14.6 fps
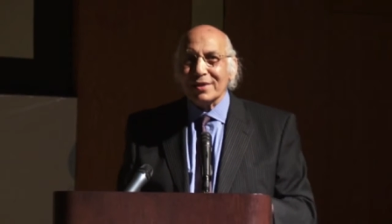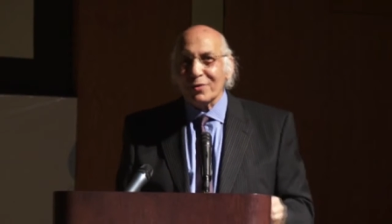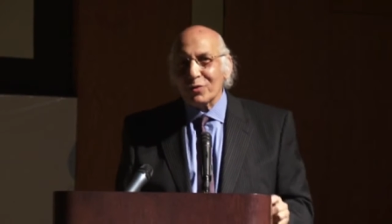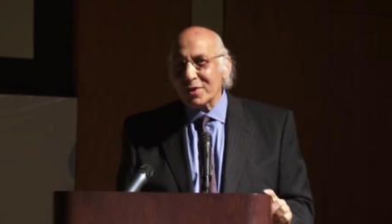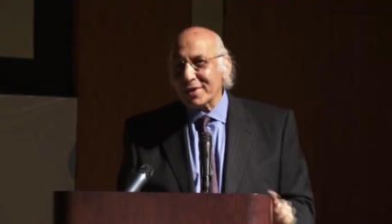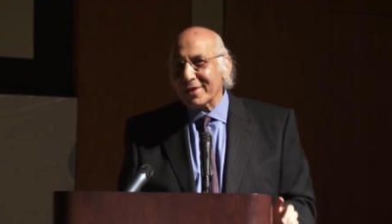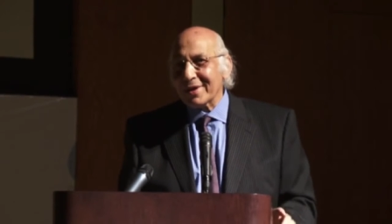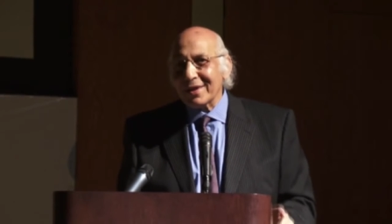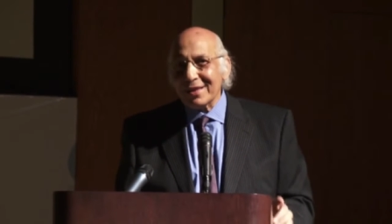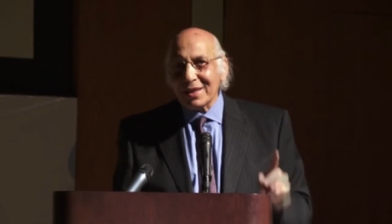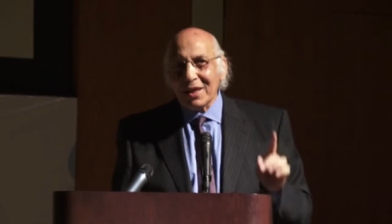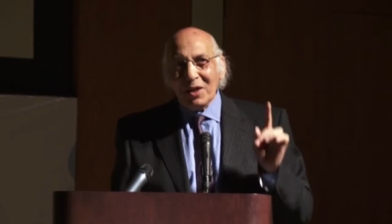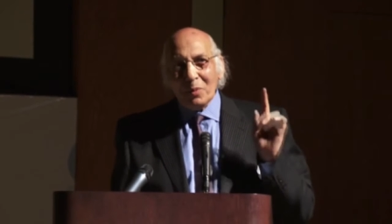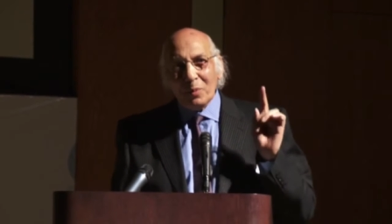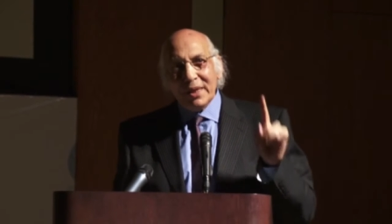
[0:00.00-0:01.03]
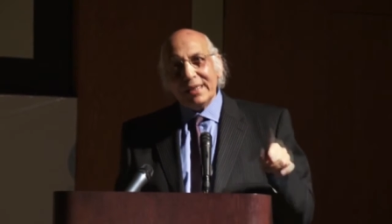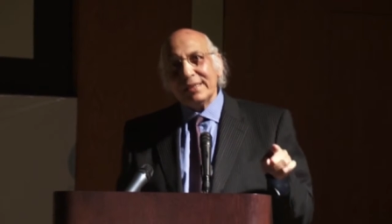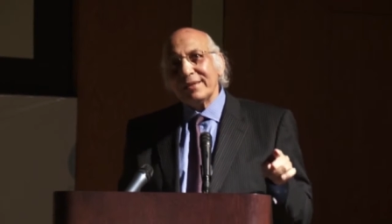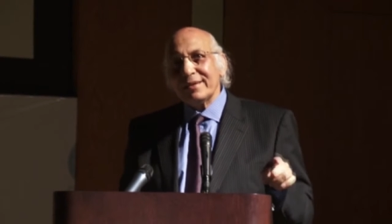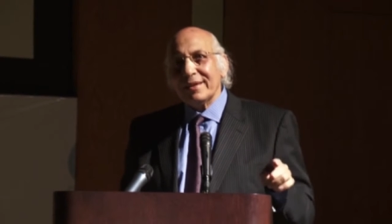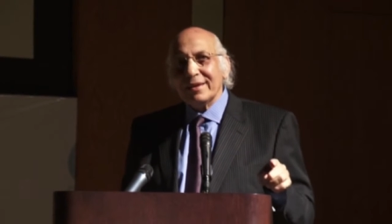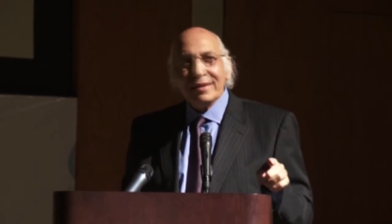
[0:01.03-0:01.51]
The first thing is
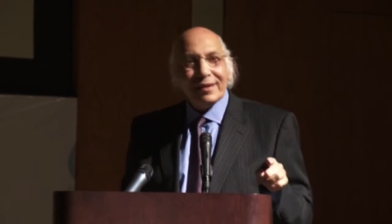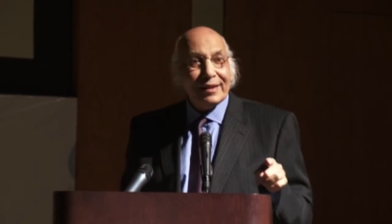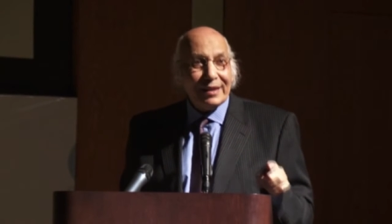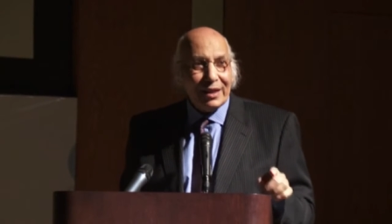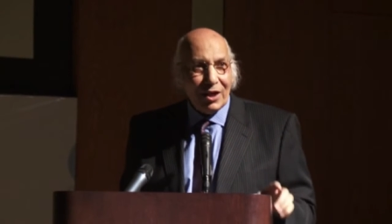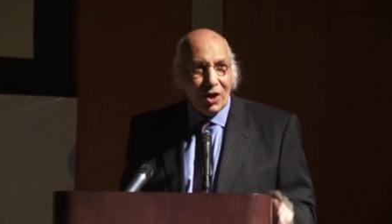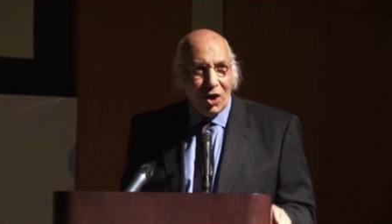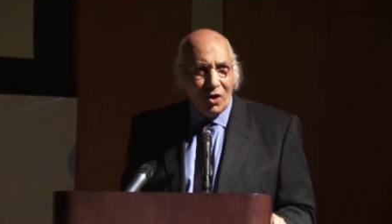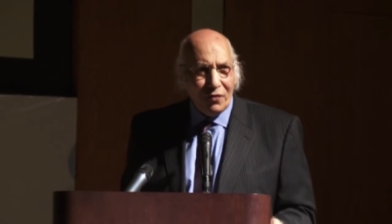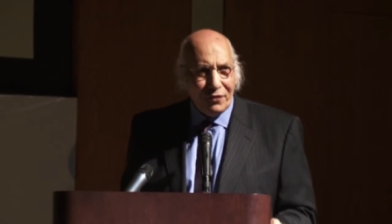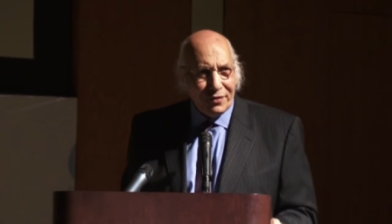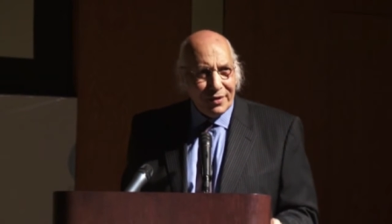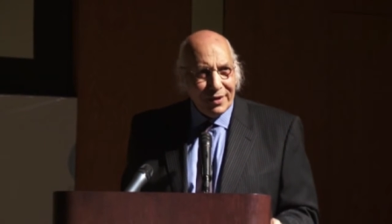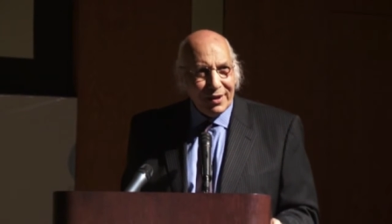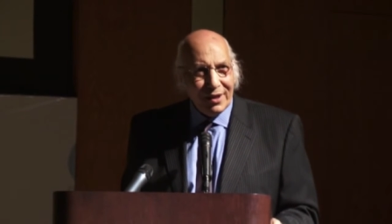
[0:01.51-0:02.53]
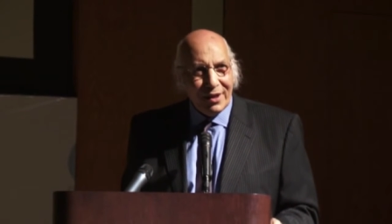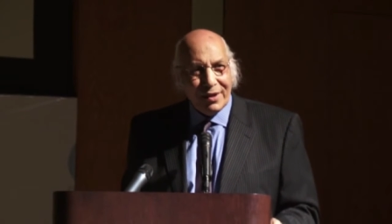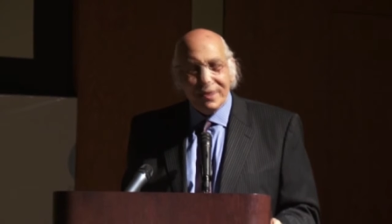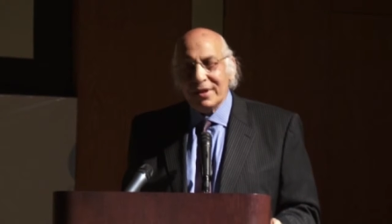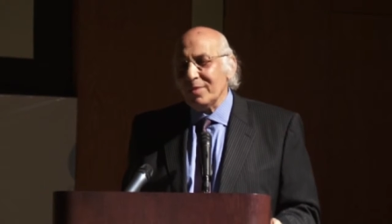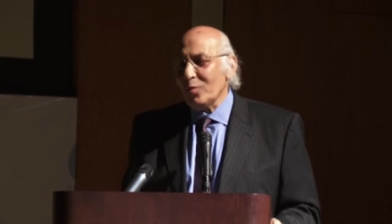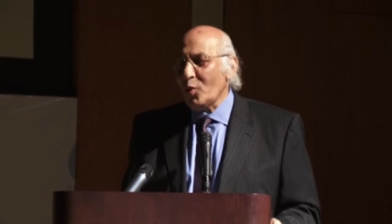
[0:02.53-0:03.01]
please turn off
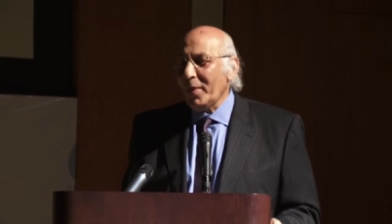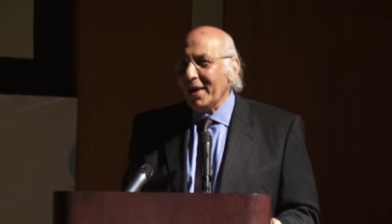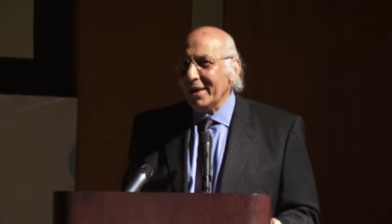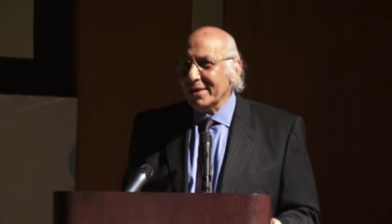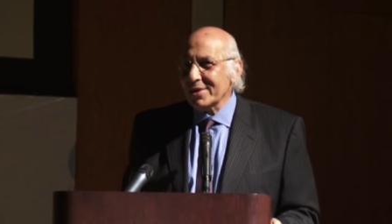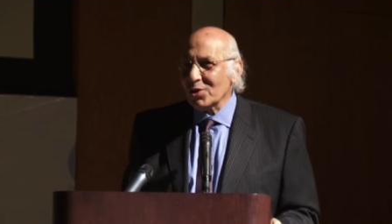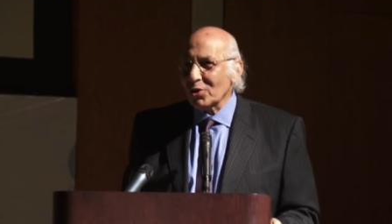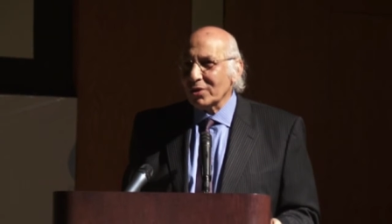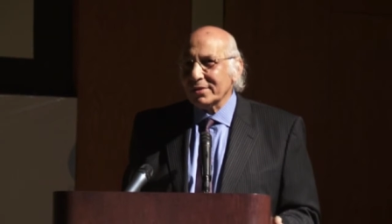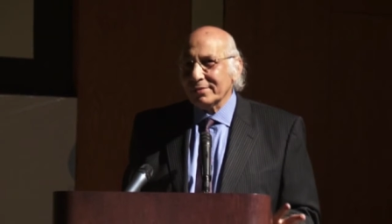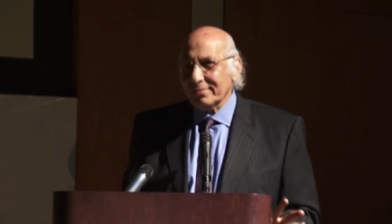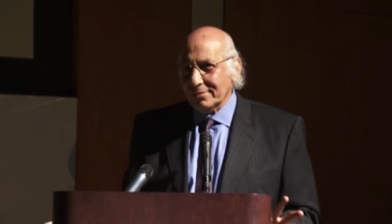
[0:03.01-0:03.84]
the mobiles or